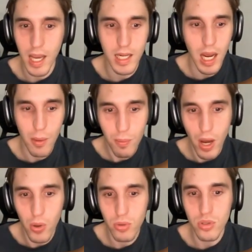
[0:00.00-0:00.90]
And I
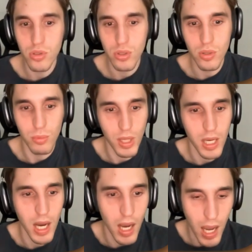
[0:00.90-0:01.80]
found
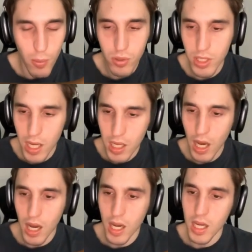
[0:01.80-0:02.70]
like every day
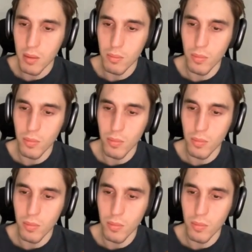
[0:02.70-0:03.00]
I